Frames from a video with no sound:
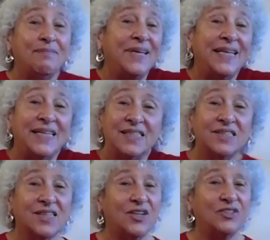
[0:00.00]
me,
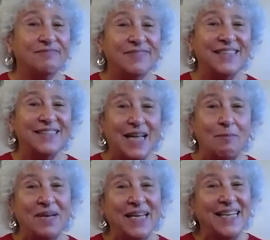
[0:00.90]
so they stopped
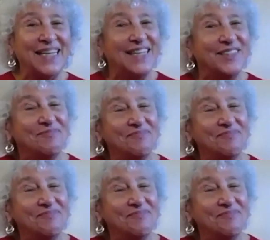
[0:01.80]
making it.